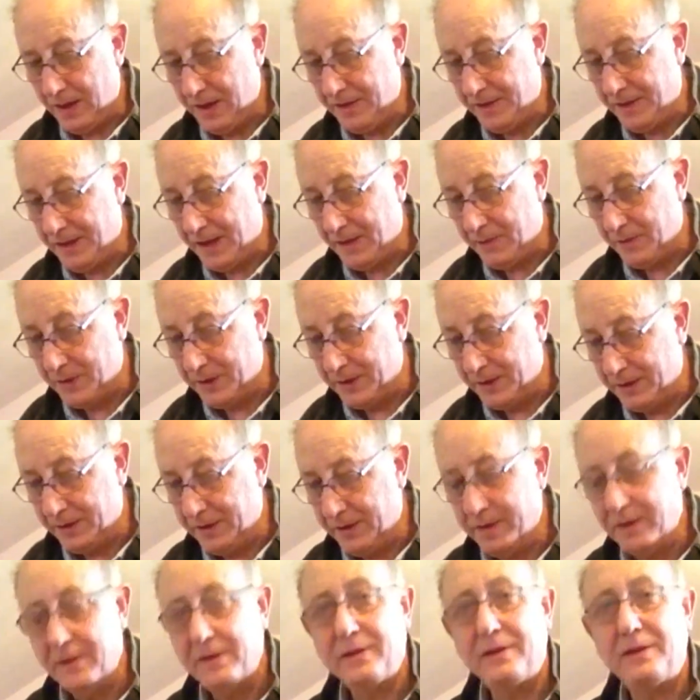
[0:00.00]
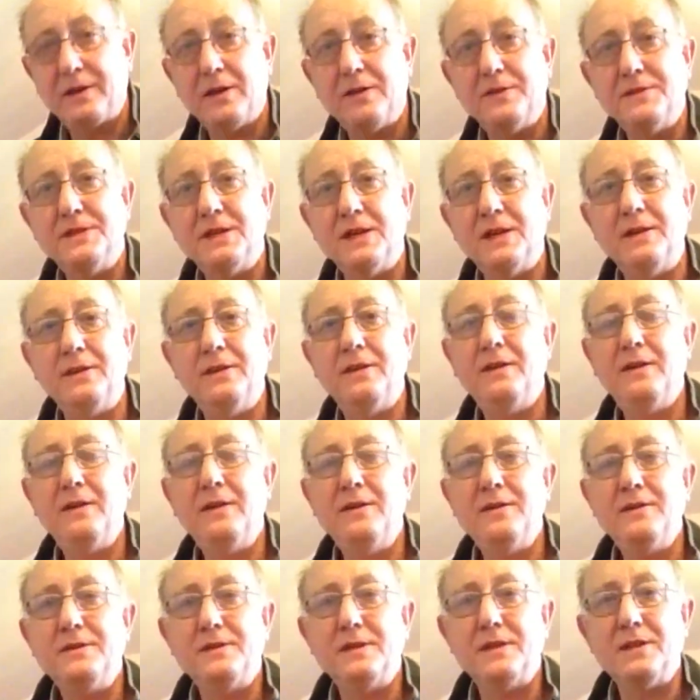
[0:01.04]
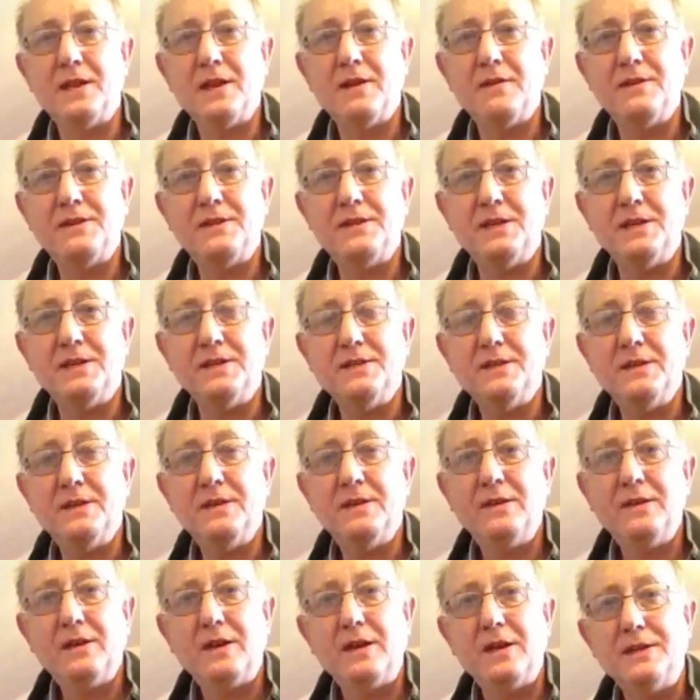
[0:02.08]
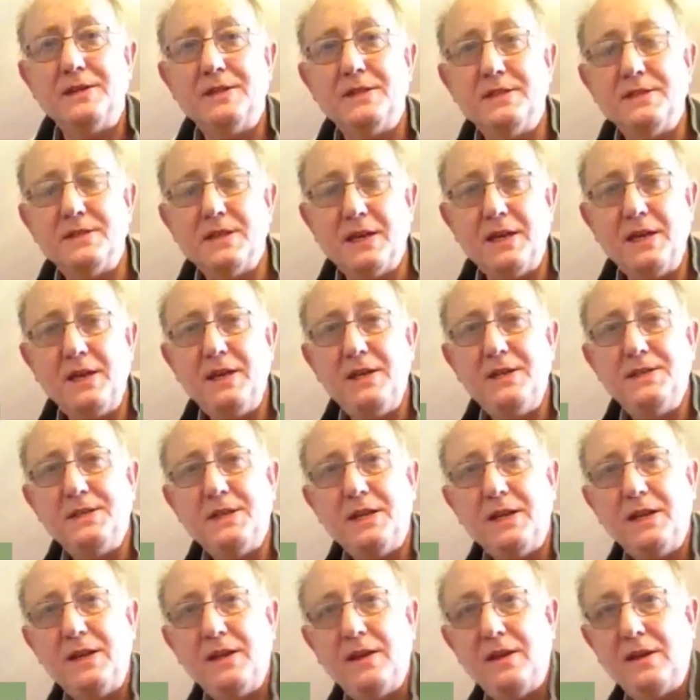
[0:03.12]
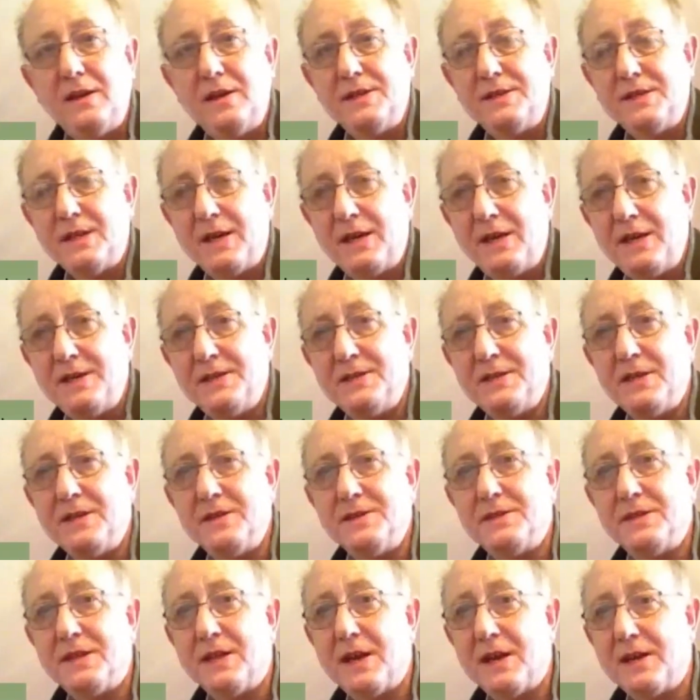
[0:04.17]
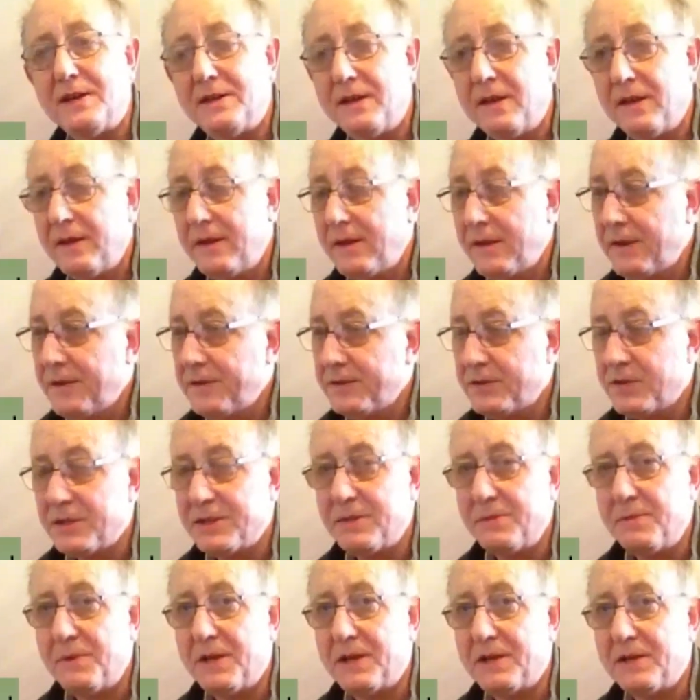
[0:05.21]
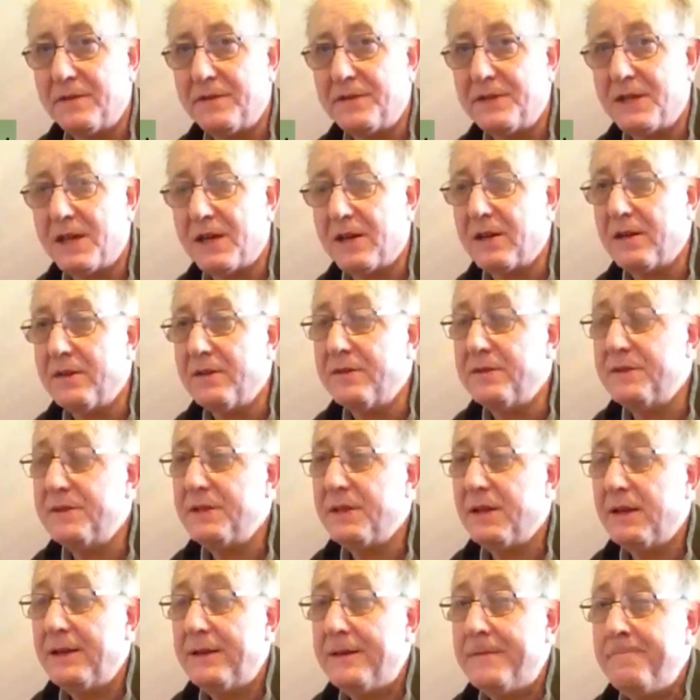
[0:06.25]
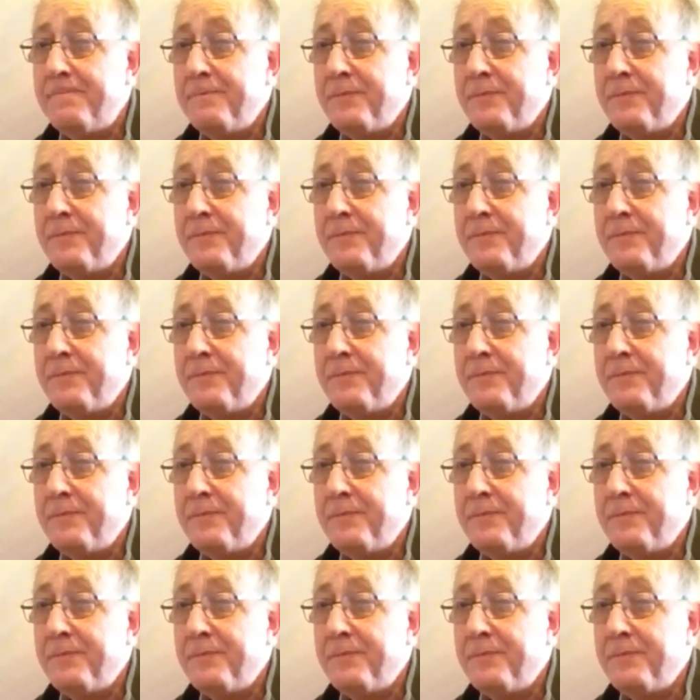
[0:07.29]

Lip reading: and that one goes in. So there it is. This is easy as that. Just a matter of seconds.